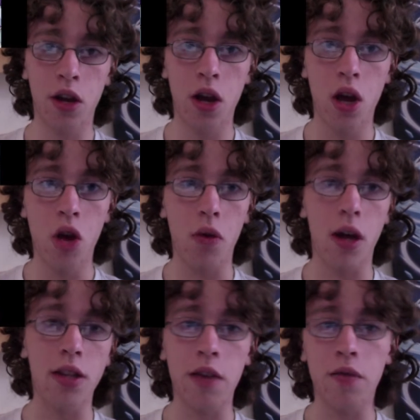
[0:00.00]
Granted, I've
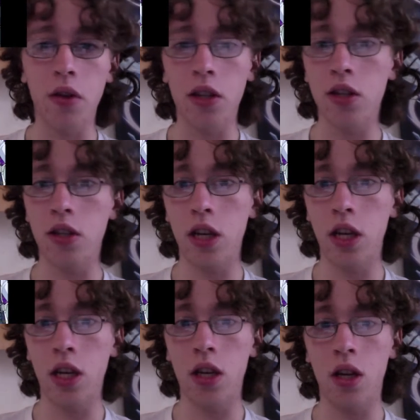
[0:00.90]
only seen
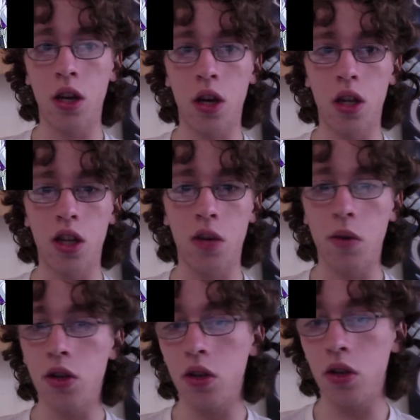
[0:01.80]
the original
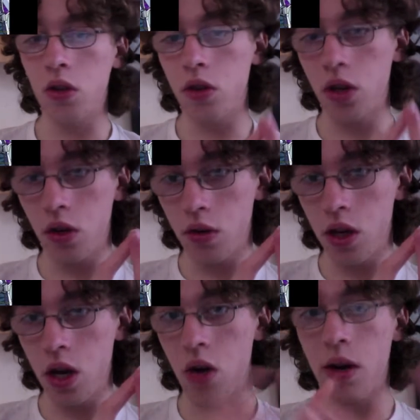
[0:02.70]
Yu-Gi-Oh!
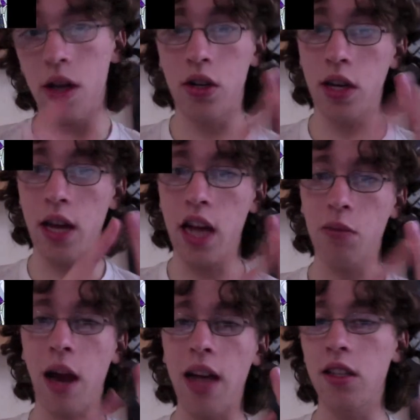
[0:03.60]
and GX, but I
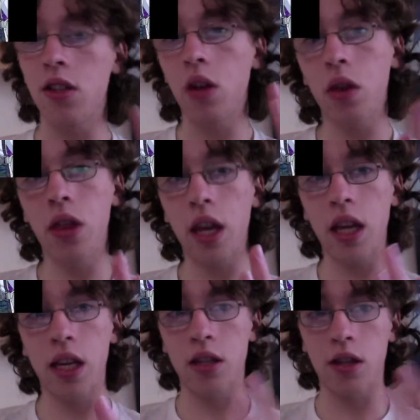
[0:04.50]
still think
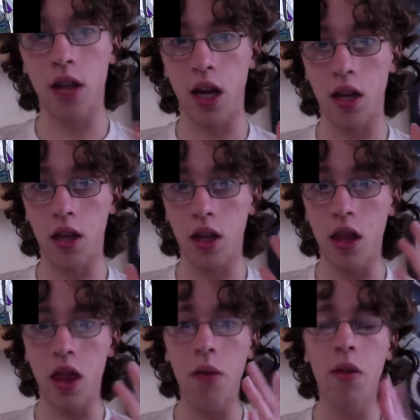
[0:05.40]
it's like the
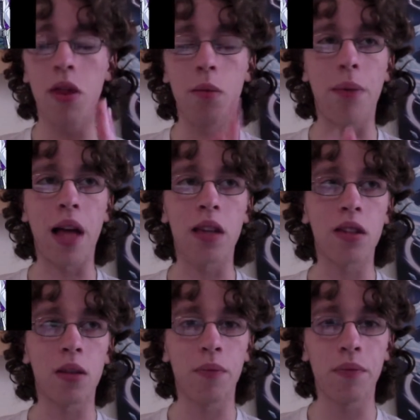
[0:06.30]
best.
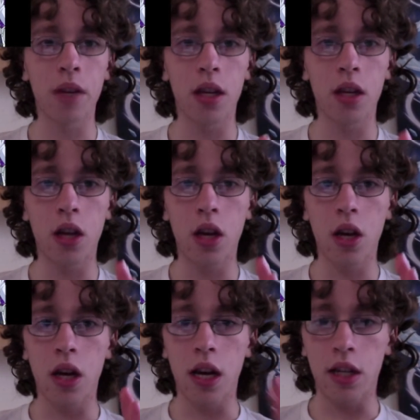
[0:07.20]

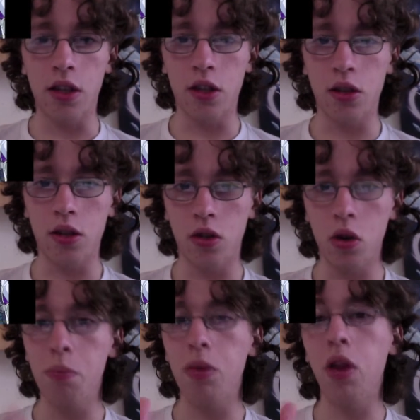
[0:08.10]
It's so
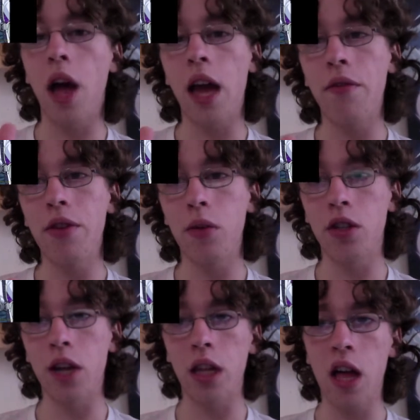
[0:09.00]
plot heavy, which I
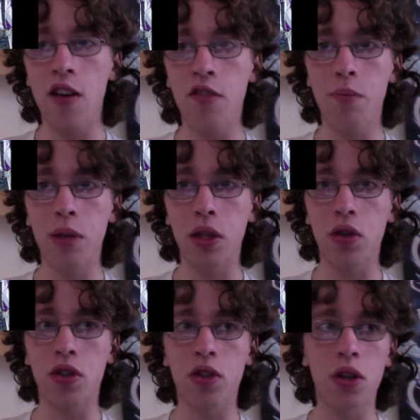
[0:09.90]
love, but there's
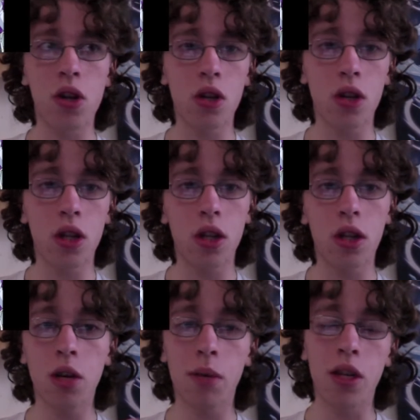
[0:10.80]
still a little bit of
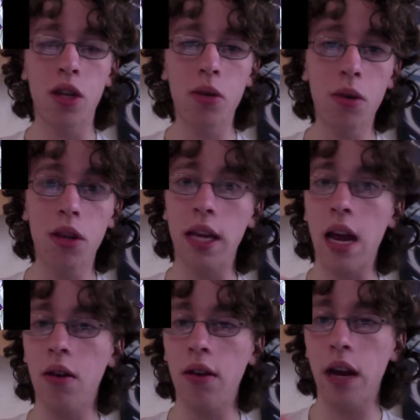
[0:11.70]
humor. The
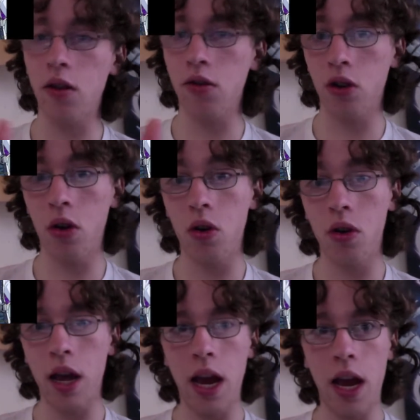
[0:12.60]
characters are good,
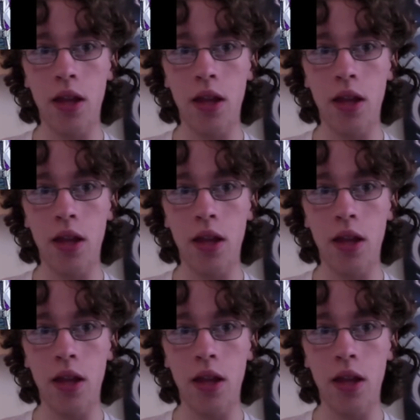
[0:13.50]
and